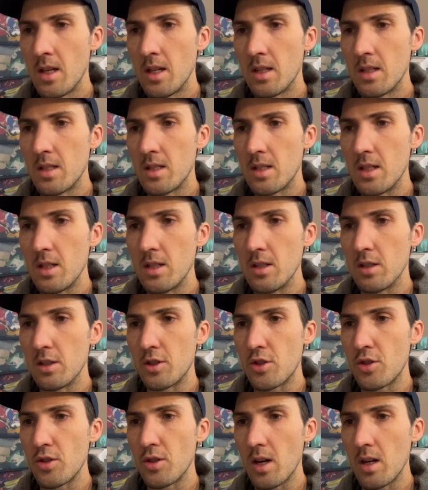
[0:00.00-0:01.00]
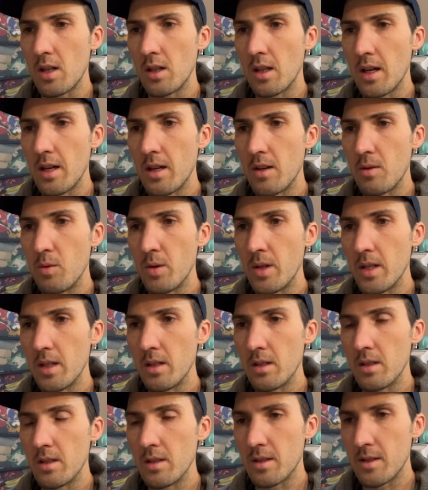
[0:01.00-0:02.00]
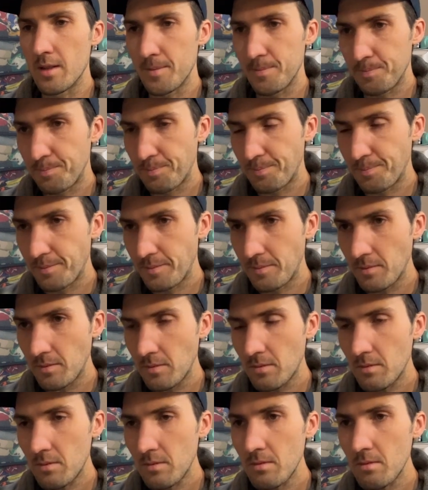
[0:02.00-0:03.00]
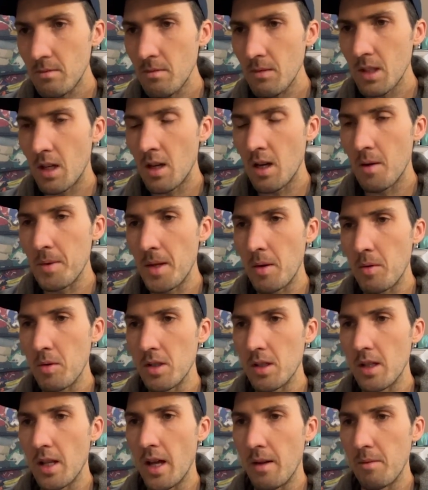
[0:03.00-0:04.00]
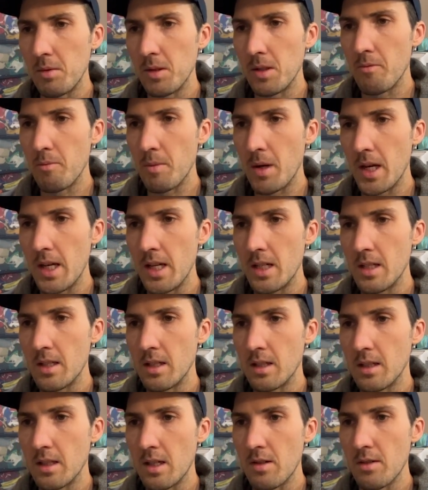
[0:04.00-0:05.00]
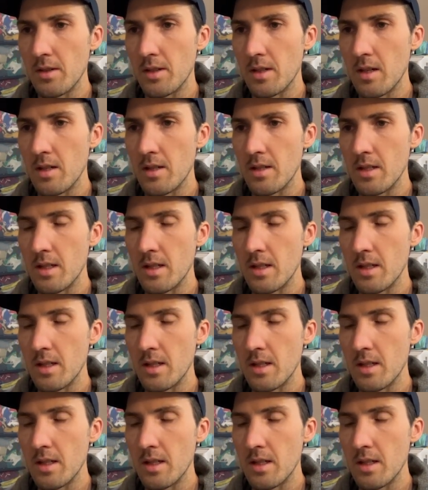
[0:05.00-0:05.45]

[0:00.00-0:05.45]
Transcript: steel truck-like wheels, That were a lot. I believe my 86 Aerostar is